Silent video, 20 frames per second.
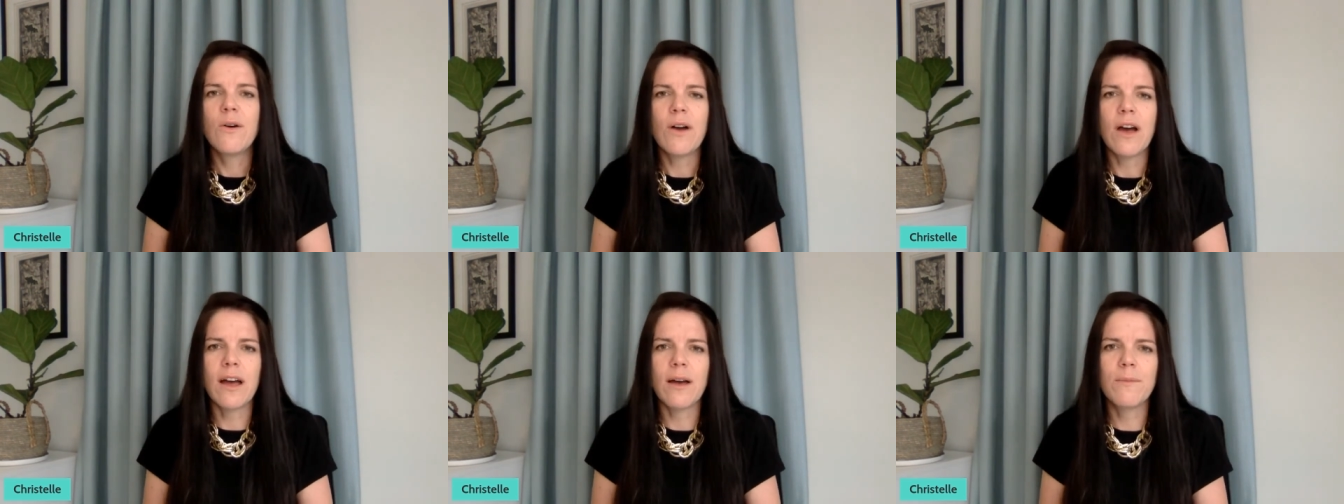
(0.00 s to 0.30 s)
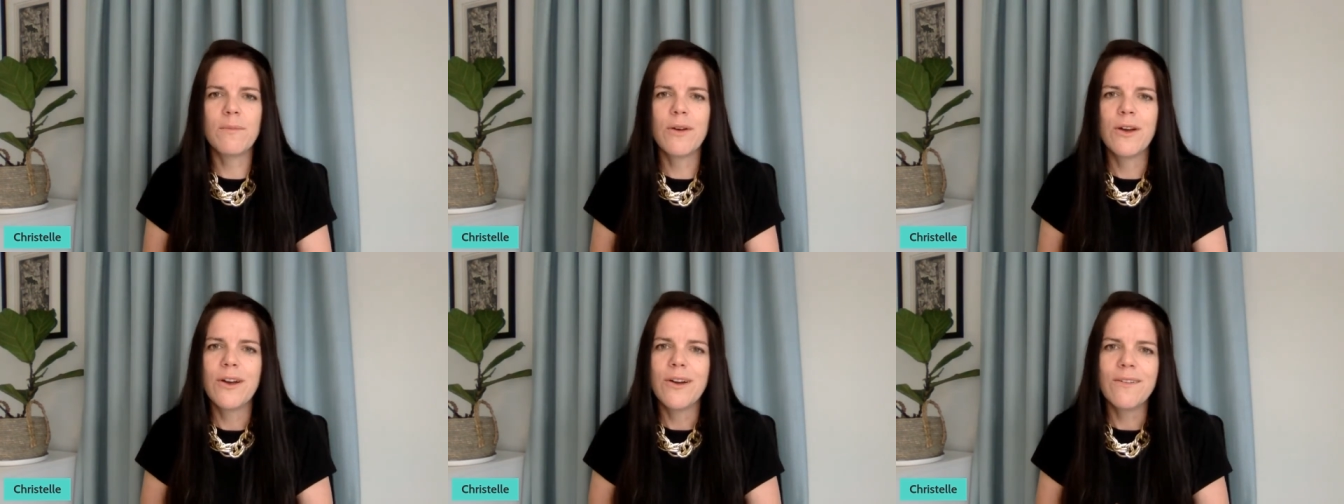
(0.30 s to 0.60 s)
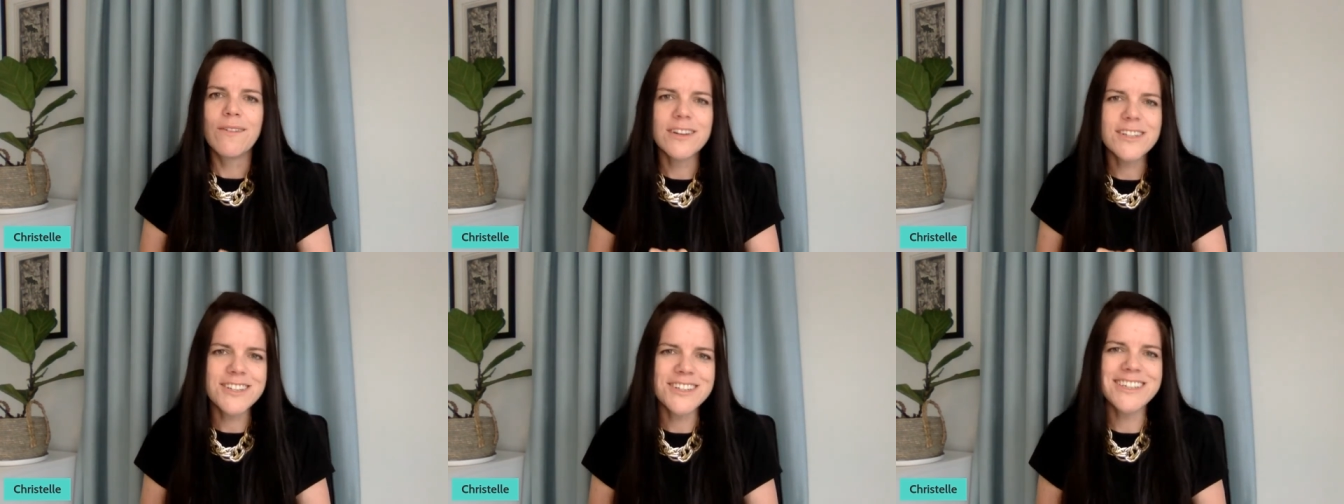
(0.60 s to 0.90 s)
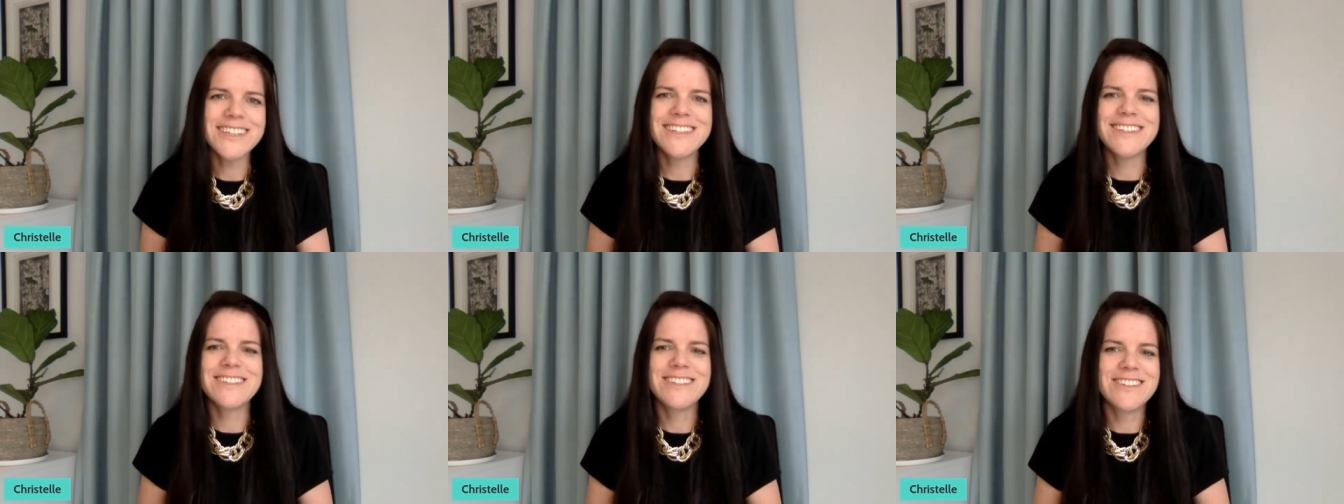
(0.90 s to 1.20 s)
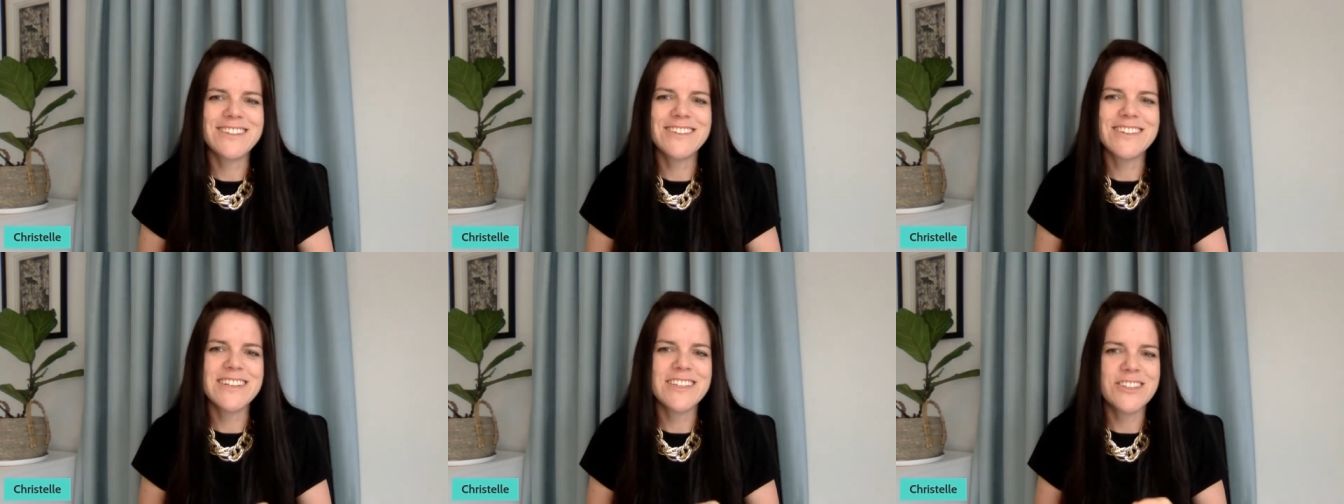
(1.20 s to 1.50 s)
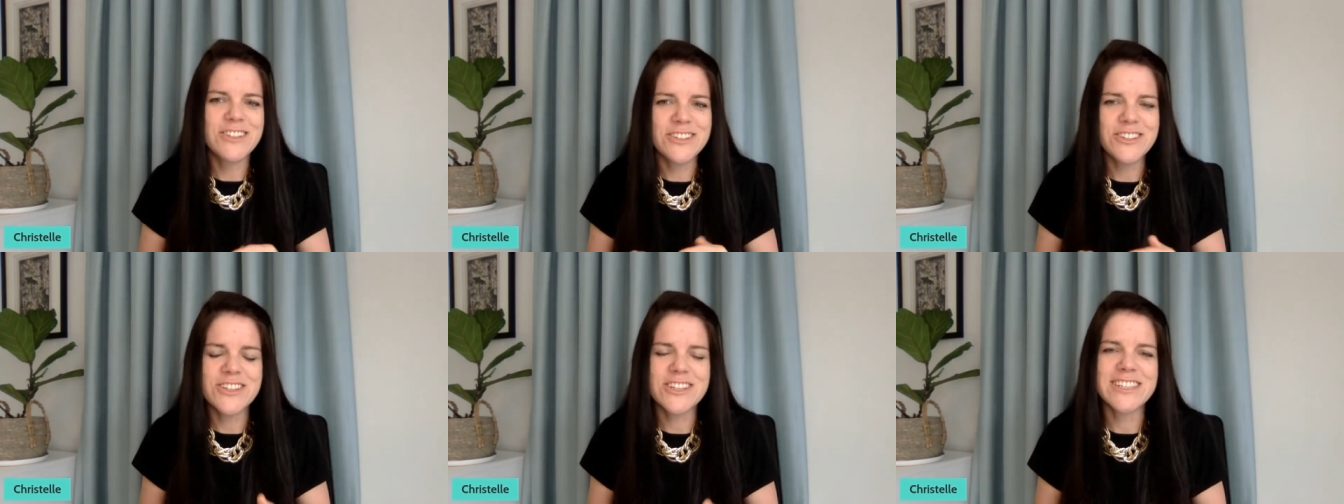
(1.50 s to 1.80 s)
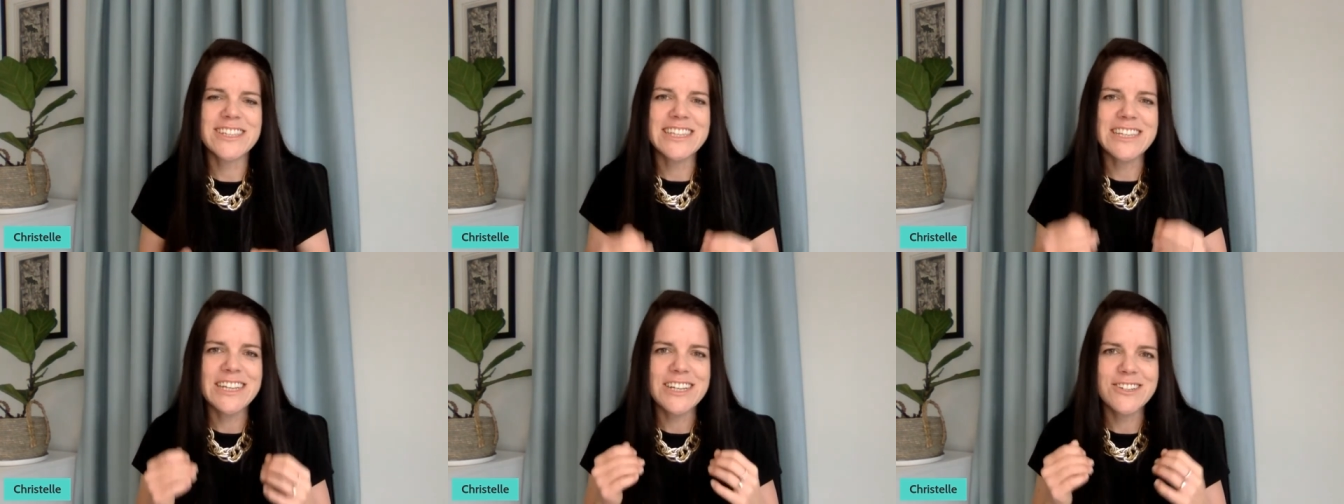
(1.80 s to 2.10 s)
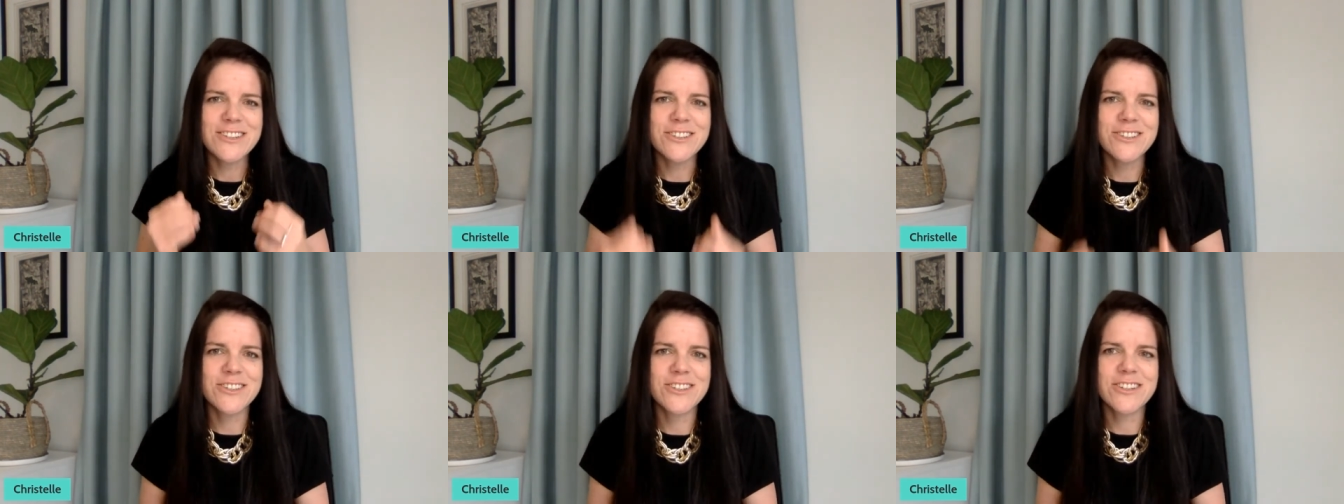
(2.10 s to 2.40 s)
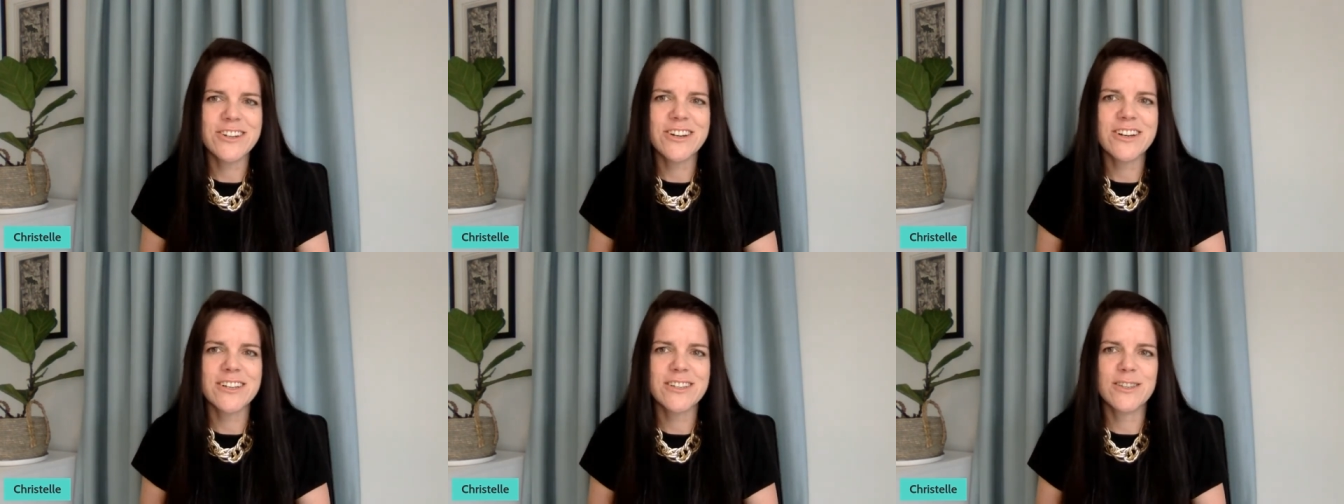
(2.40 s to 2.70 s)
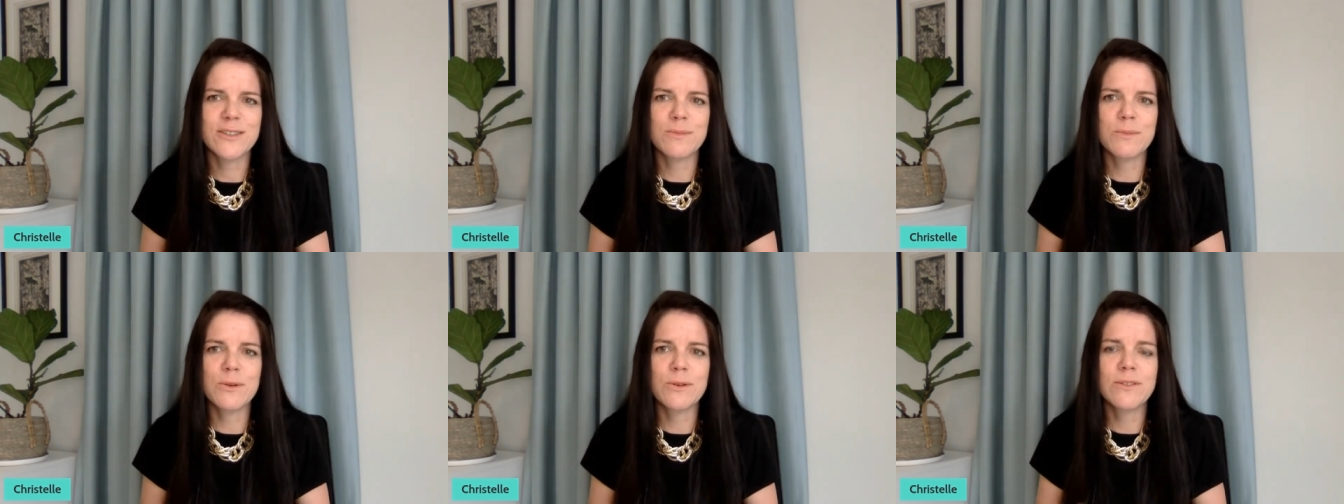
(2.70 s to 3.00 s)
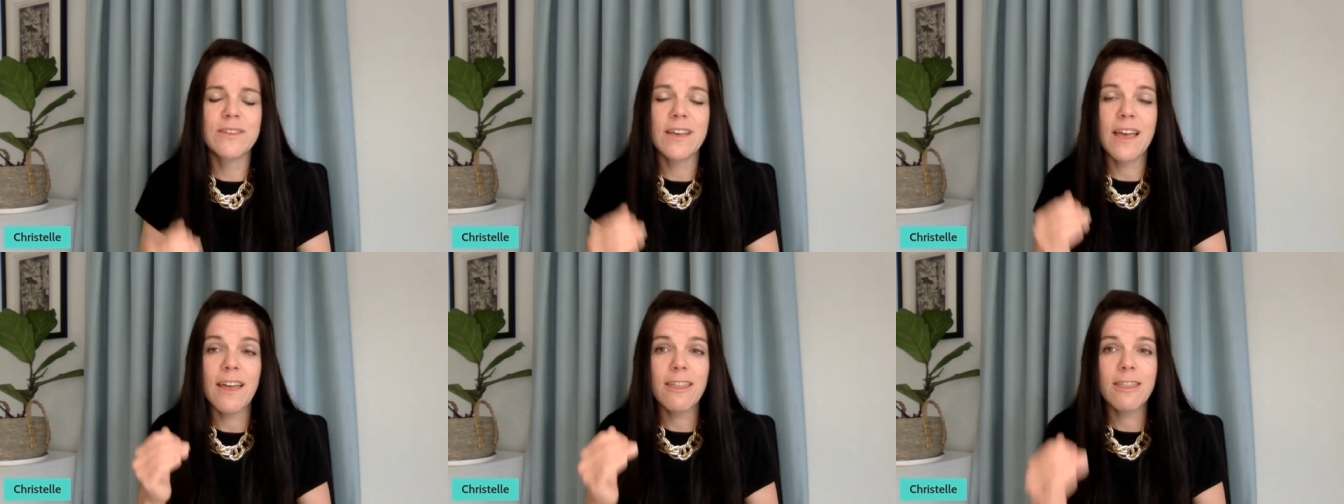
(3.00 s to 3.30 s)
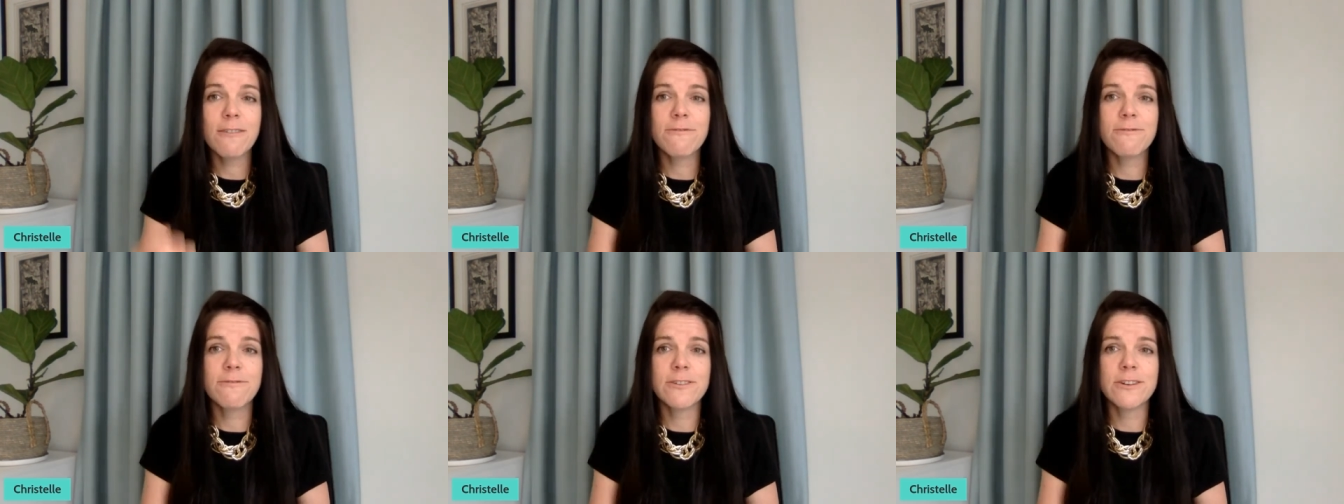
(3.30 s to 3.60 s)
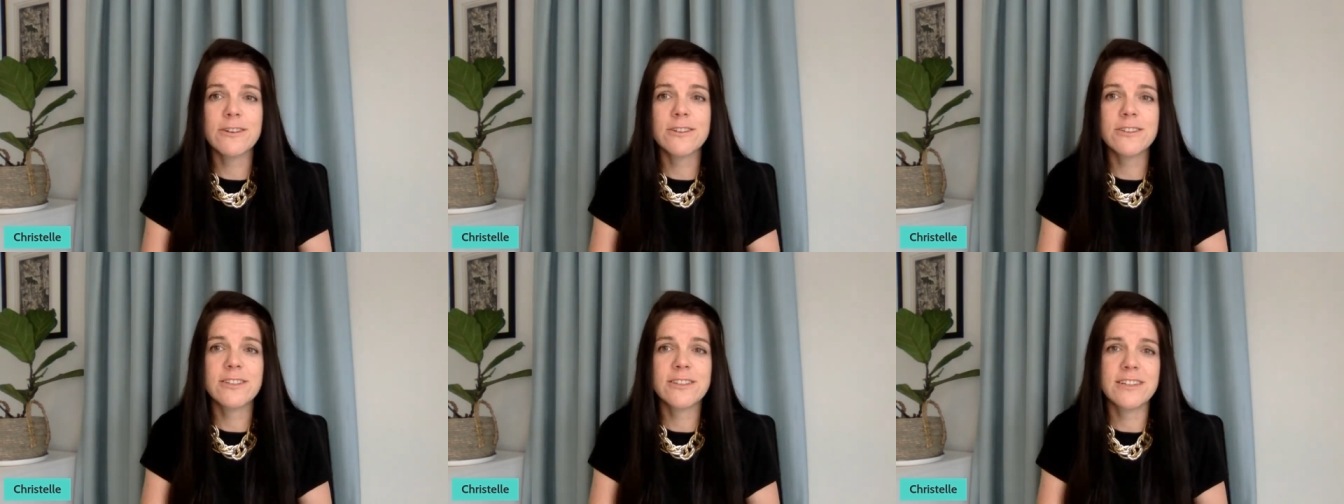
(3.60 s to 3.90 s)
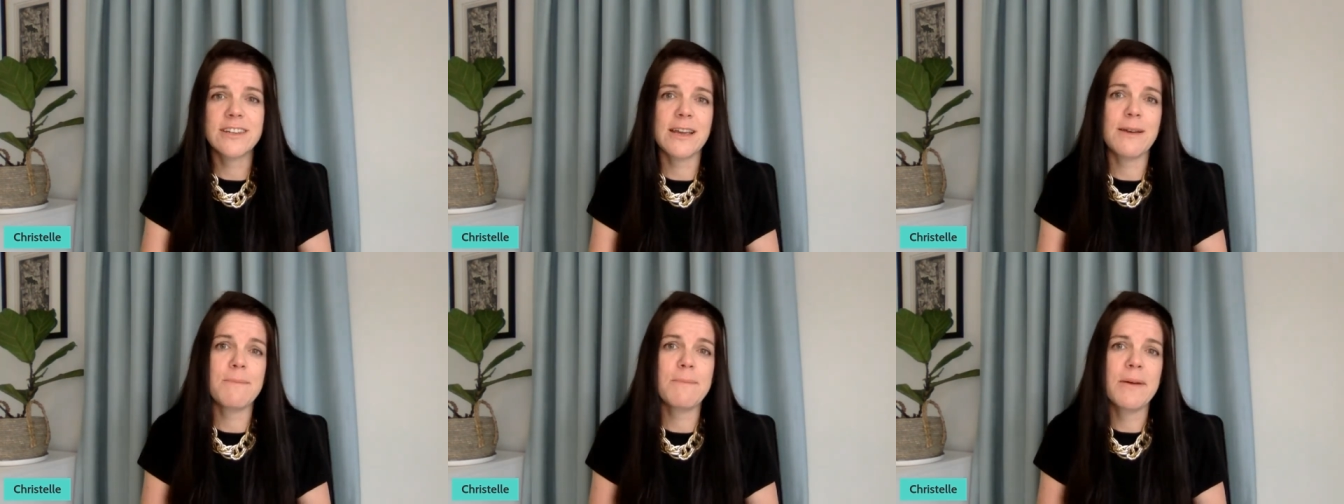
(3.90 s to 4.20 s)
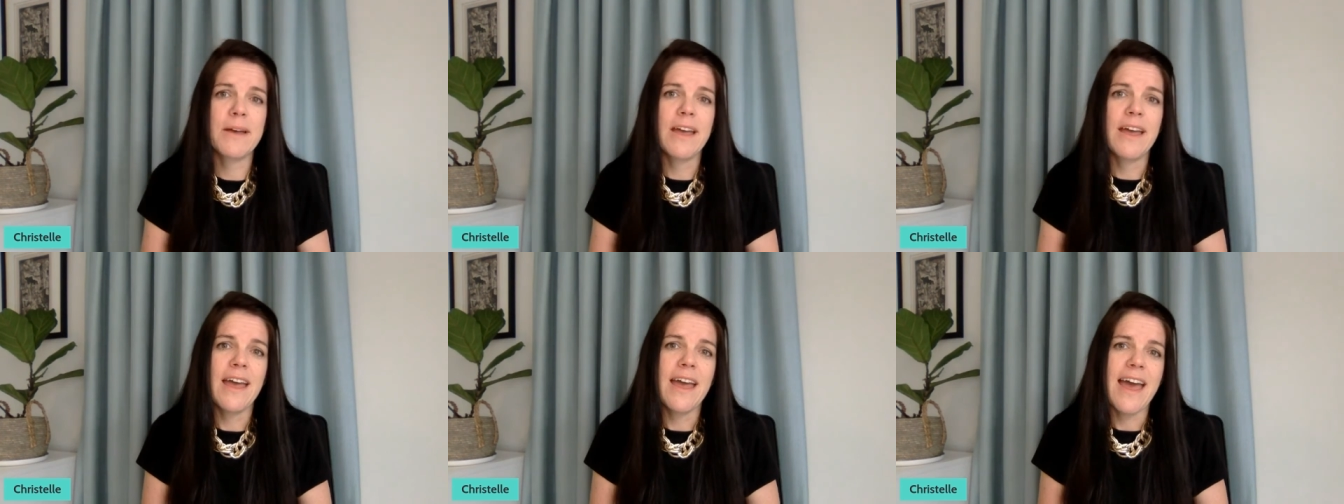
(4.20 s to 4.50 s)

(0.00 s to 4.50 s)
Um, what you need to do is you just need to start small, take the first step,